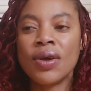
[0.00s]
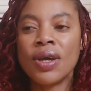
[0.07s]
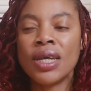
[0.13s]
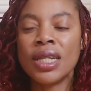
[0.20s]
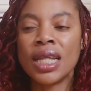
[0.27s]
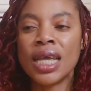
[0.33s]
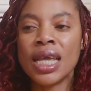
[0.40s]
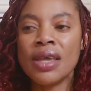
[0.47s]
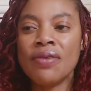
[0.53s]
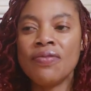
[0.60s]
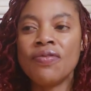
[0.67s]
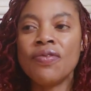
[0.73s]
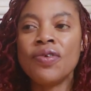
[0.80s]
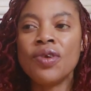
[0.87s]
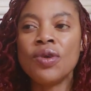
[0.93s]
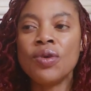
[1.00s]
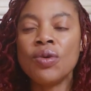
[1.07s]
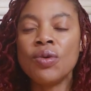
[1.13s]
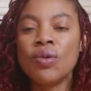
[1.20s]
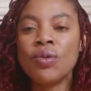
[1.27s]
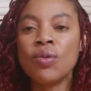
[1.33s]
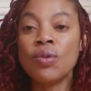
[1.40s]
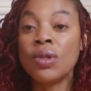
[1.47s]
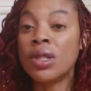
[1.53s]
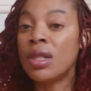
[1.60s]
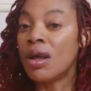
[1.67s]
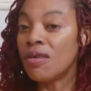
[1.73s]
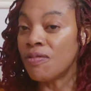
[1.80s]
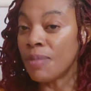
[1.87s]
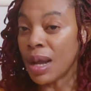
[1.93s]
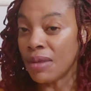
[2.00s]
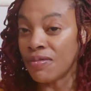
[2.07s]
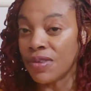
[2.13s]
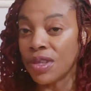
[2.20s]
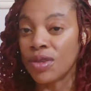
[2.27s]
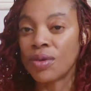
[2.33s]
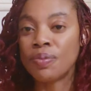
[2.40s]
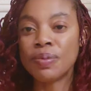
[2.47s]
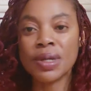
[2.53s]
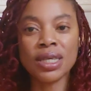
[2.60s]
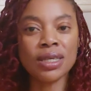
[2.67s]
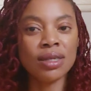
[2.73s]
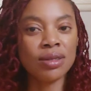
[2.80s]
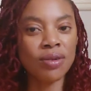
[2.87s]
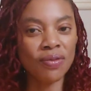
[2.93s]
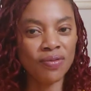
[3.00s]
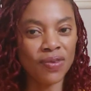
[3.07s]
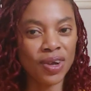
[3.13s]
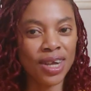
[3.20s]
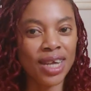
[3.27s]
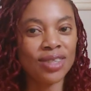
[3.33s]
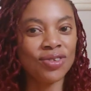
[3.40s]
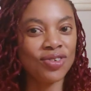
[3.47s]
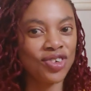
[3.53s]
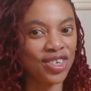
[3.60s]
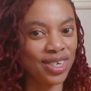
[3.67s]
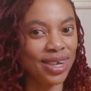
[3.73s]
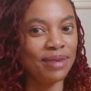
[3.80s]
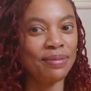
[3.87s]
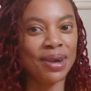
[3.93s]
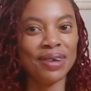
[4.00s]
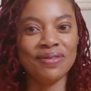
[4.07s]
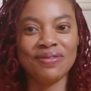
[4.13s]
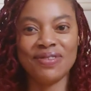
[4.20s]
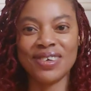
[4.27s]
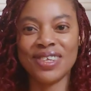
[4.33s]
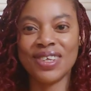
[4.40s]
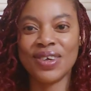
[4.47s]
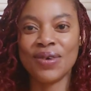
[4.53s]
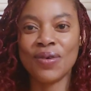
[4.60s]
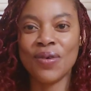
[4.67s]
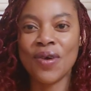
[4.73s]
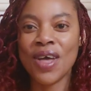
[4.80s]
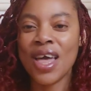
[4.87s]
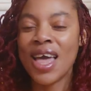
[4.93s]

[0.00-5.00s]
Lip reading: And if you love my video, please don't forget to share my video,